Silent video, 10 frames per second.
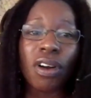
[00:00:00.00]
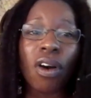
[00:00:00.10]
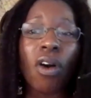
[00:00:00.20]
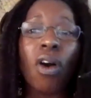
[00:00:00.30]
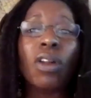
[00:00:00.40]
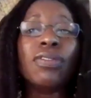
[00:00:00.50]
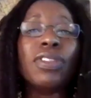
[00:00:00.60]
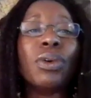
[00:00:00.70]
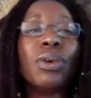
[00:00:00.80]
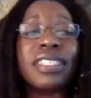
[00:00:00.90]
all of
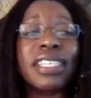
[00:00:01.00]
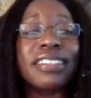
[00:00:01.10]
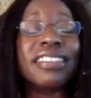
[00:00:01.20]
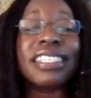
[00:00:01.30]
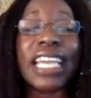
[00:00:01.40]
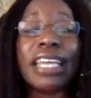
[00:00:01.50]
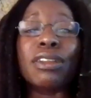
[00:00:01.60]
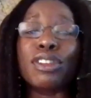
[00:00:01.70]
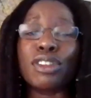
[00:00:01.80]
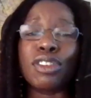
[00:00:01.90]
those can scale
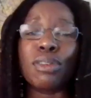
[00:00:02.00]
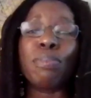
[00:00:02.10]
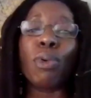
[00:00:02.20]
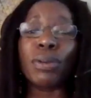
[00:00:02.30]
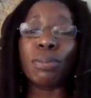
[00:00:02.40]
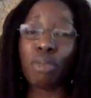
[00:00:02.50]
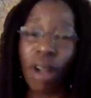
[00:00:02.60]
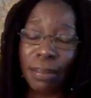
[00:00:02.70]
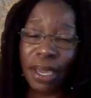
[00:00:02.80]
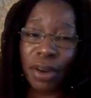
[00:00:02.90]
to support
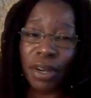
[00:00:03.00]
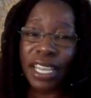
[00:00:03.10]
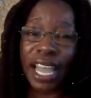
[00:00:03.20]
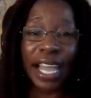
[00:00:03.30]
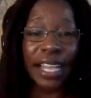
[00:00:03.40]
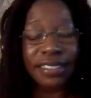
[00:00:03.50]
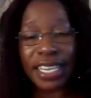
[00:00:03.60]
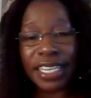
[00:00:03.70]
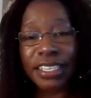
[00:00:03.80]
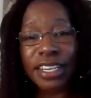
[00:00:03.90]
primary and
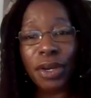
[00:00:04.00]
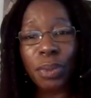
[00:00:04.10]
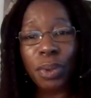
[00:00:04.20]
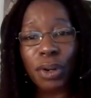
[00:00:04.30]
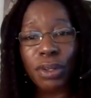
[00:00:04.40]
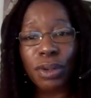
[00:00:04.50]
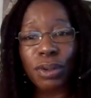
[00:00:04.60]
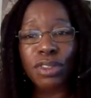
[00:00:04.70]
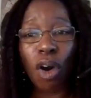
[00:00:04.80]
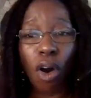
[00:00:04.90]
secondary
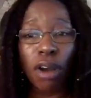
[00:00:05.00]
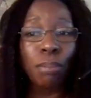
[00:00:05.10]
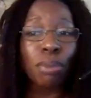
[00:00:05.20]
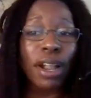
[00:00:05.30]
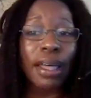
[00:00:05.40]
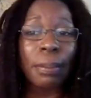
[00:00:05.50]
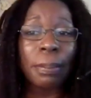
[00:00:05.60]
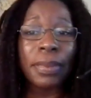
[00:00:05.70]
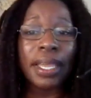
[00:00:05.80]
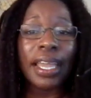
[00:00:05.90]
workloads on-prem
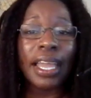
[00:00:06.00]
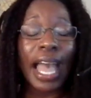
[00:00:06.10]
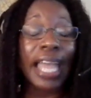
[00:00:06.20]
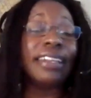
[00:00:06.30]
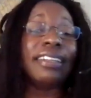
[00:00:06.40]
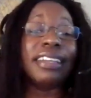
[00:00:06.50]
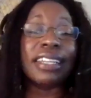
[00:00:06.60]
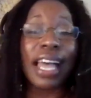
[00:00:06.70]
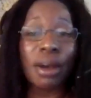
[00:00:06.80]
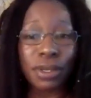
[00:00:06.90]
and in the
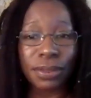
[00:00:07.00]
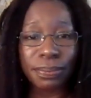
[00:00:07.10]
cloud.